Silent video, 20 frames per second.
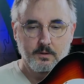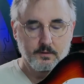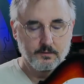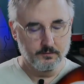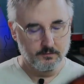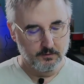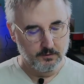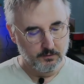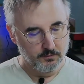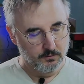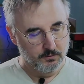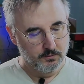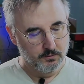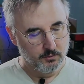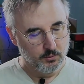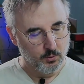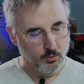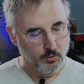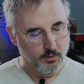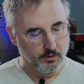single
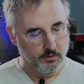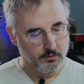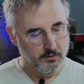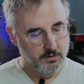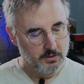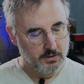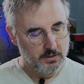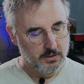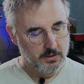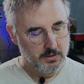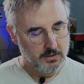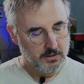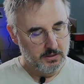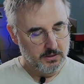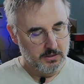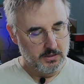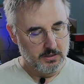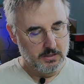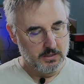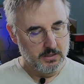coil.
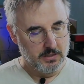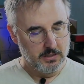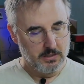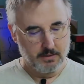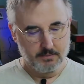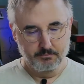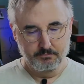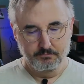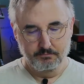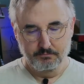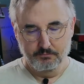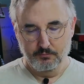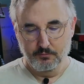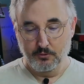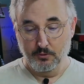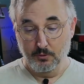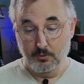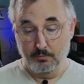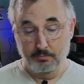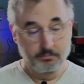
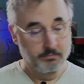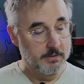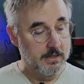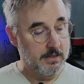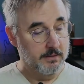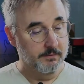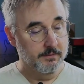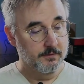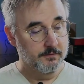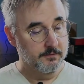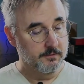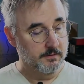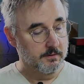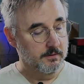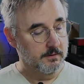So yeah, this is